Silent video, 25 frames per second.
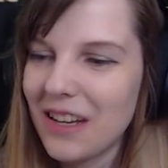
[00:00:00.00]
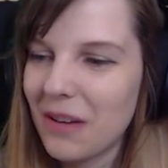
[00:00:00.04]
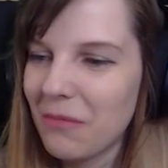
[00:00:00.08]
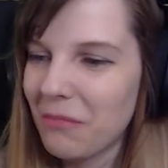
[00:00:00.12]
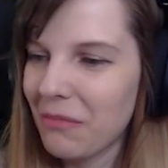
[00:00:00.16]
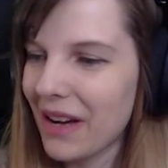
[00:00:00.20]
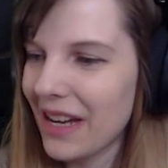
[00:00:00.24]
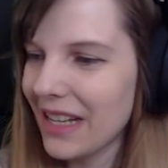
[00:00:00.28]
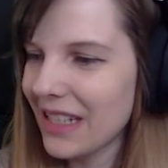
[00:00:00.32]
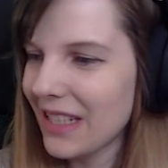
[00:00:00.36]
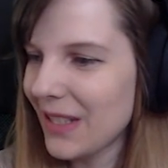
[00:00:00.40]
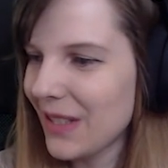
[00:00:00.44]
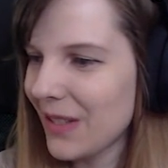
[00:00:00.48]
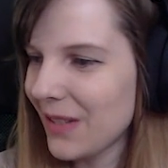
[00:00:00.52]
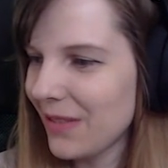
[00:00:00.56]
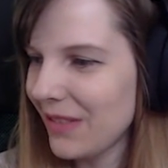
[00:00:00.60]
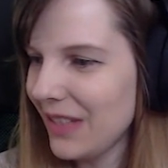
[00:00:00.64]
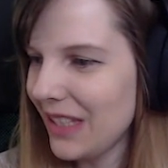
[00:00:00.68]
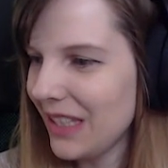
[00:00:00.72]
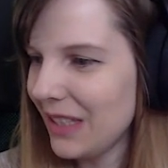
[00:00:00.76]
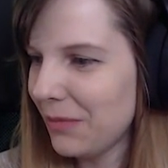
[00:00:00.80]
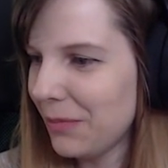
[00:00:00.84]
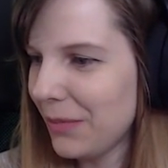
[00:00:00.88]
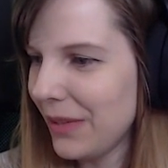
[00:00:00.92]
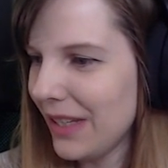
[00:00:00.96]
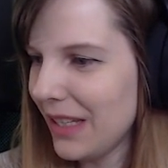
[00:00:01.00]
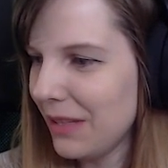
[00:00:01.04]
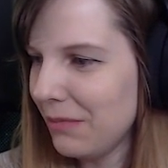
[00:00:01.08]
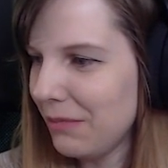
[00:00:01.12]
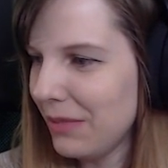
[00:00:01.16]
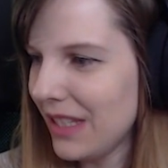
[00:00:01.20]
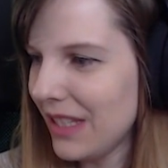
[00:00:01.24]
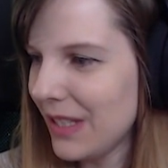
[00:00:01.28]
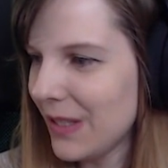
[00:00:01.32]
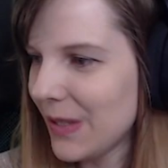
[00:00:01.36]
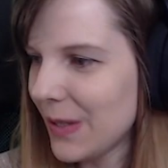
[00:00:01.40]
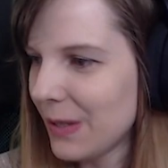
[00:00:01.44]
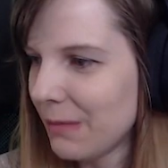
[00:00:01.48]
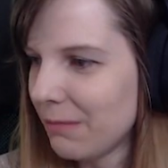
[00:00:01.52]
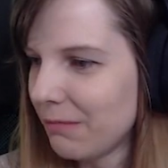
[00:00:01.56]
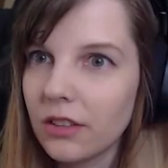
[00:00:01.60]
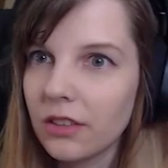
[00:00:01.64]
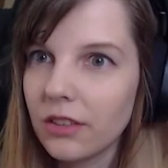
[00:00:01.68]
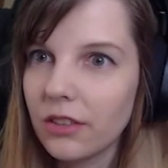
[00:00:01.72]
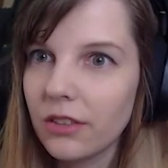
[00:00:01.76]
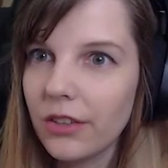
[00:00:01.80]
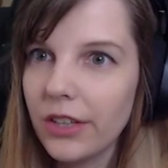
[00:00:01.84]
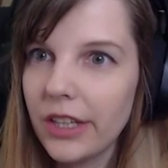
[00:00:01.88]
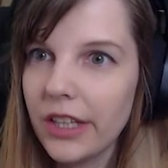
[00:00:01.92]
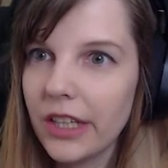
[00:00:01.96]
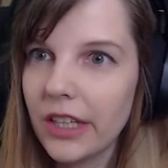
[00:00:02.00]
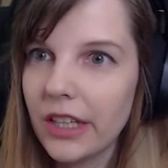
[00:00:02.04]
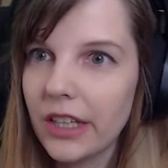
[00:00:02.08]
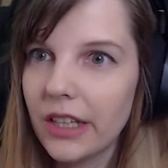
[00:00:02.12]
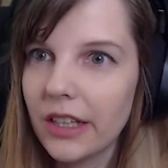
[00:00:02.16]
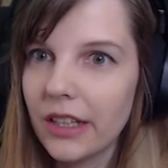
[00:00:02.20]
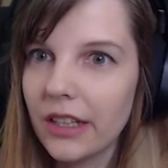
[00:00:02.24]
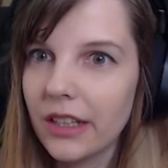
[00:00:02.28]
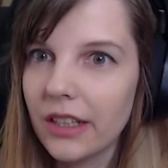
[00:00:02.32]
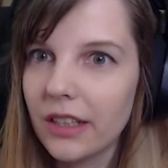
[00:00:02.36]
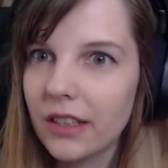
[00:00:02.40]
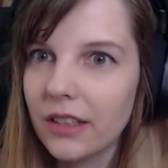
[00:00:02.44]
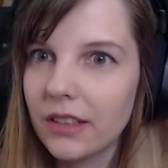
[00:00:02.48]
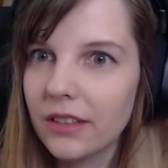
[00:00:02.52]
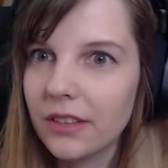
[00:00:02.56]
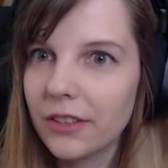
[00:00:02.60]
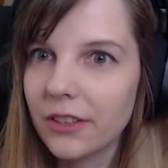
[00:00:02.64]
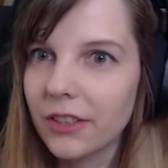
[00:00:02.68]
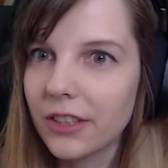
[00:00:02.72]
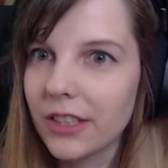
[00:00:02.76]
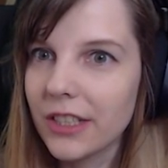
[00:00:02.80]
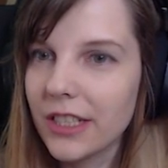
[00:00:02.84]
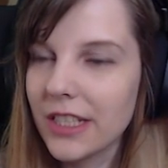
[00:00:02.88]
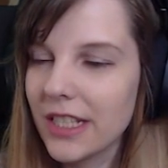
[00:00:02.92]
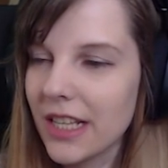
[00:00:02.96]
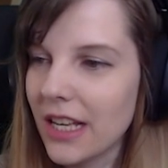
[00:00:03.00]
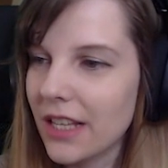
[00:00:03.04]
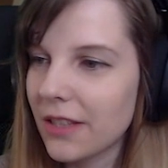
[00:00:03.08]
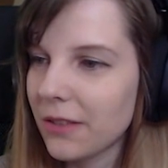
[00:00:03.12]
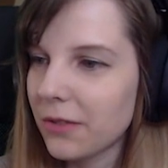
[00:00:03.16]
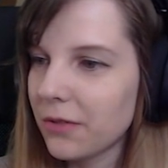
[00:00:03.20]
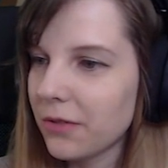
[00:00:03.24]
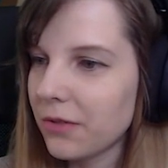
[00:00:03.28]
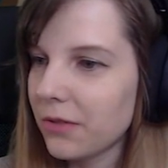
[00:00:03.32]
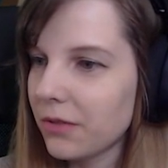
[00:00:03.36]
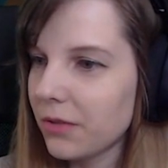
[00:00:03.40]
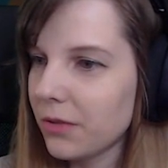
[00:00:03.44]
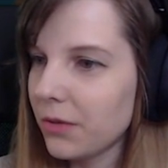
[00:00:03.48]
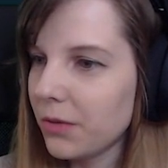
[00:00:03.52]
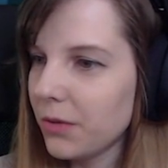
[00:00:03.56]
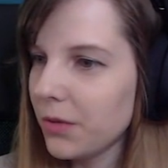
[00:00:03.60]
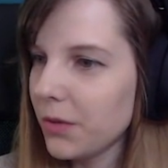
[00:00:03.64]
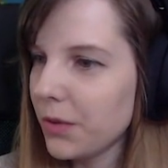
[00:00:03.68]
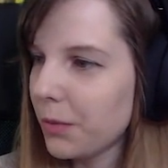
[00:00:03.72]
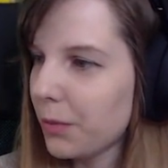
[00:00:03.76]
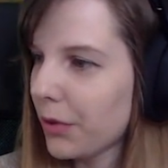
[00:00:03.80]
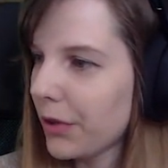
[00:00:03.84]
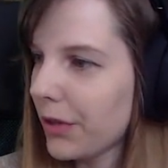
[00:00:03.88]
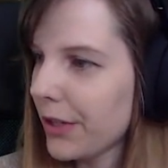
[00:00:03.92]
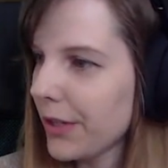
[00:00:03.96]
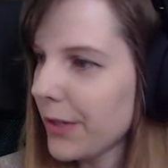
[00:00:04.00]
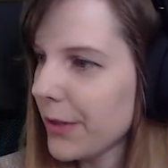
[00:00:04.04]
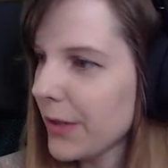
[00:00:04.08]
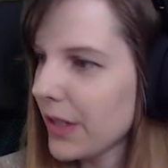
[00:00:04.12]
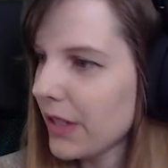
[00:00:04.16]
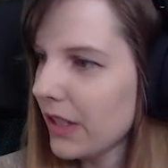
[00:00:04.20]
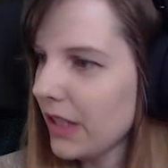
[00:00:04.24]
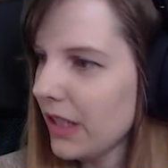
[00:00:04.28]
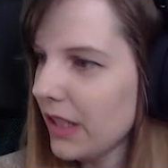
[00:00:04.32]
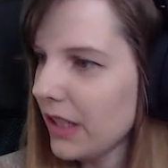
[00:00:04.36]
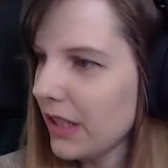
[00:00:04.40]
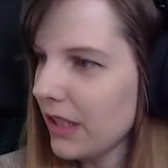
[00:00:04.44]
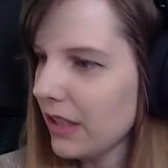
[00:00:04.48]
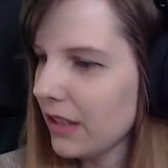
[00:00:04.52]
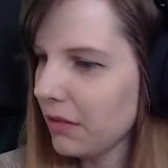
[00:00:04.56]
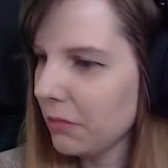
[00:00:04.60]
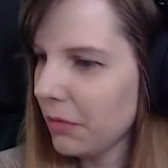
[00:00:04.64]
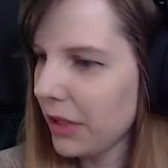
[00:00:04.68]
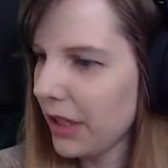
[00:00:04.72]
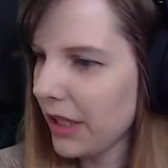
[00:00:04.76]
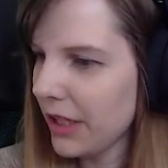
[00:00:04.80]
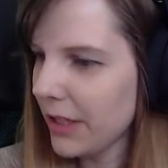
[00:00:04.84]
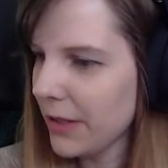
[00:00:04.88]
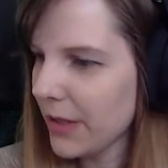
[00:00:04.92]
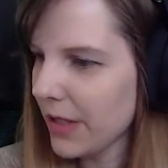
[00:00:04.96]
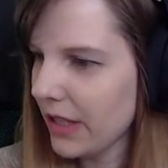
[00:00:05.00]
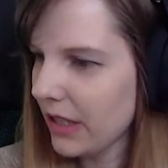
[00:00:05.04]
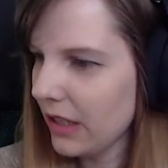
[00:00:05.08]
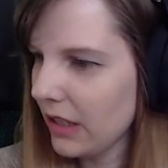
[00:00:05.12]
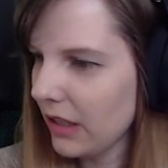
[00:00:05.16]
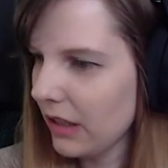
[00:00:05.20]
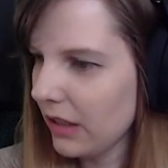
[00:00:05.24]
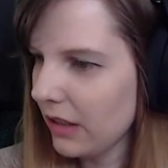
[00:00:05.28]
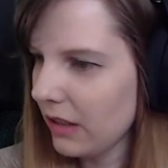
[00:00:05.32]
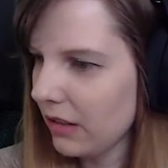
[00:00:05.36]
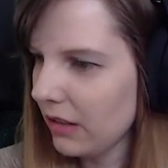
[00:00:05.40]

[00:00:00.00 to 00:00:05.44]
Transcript: my sweet babies. Oh yeah, and Curtis had food poisoning, amazing.